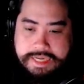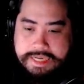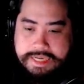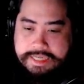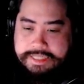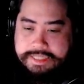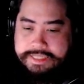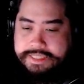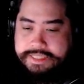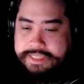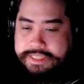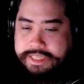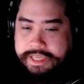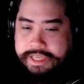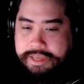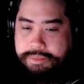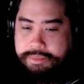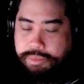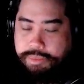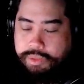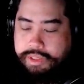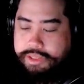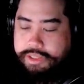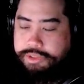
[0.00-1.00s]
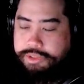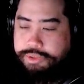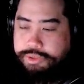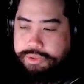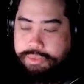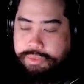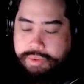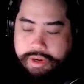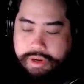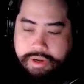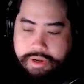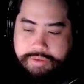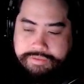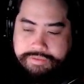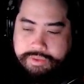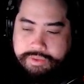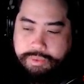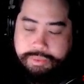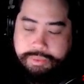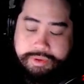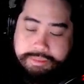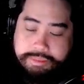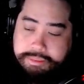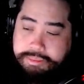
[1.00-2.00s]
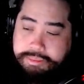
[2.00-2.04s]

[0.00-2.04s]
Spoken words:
CM. Will I do it right off the rip,